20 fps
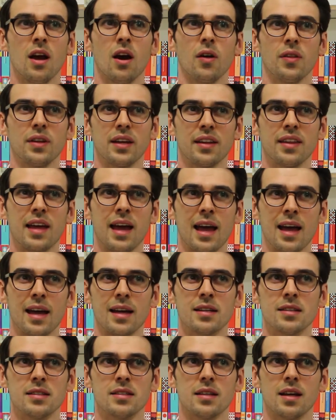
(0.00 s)
On the other
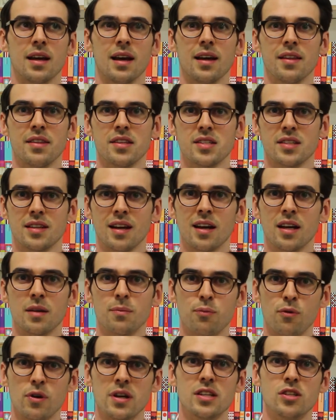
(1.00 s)
hand, the Sky
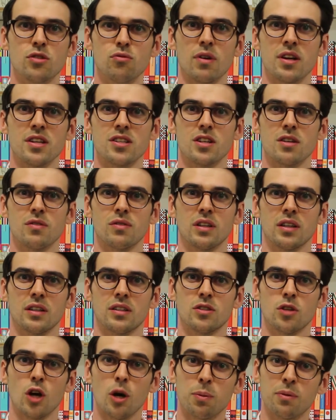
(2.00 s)
Bridge runs over the
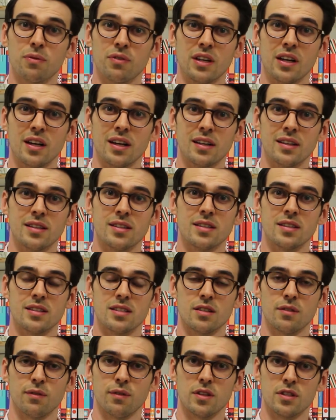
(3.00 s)
top of the island.
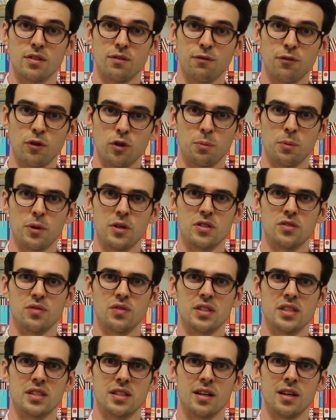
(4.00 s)
It's a footpost
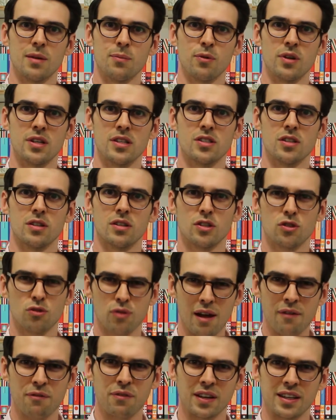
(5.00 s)
for the Sky Bridge. So the
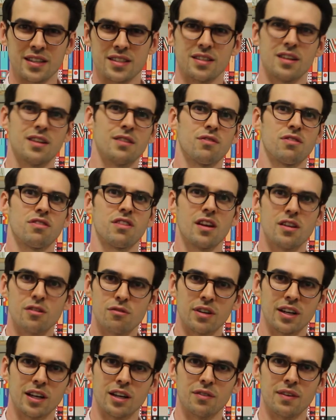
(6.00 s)
traffic is kind of
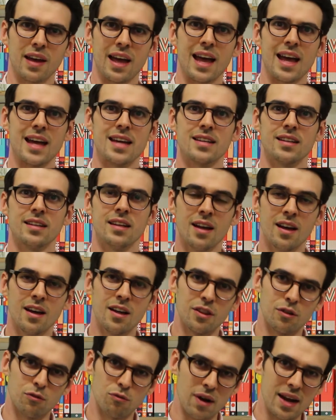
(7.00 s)
thundering overhead and
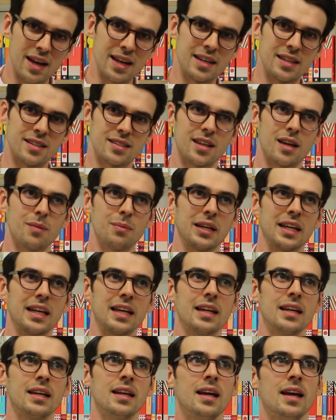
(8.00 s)
the rain is coming
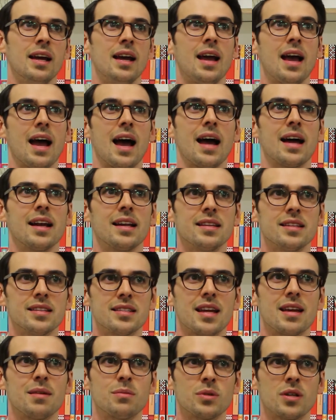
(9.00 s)
in. And at the
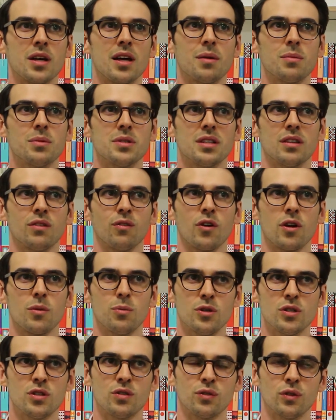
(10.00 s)
same time as it's very
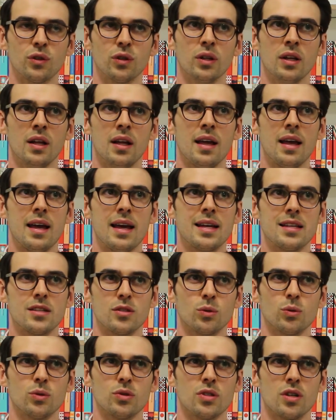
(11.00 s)
beautiful,
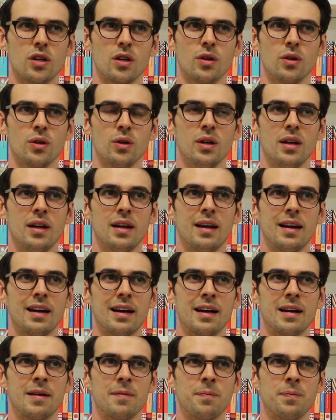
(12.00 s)
it's also
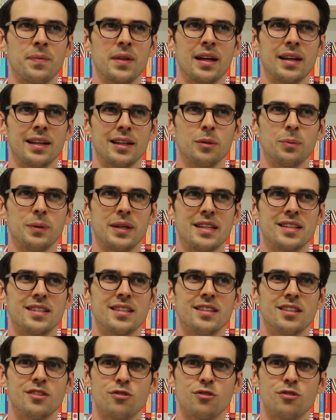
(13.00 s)
a little bit